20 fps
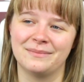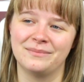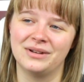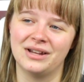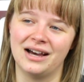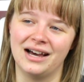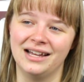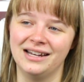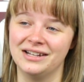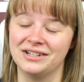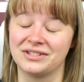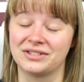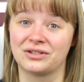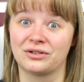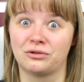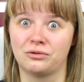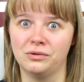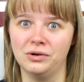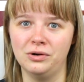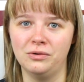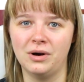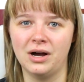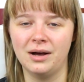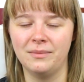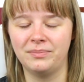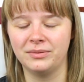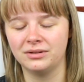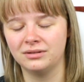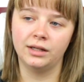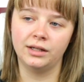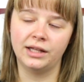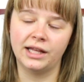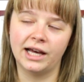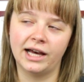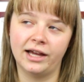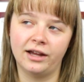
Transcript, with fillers: I'm not a screw up. Yeah,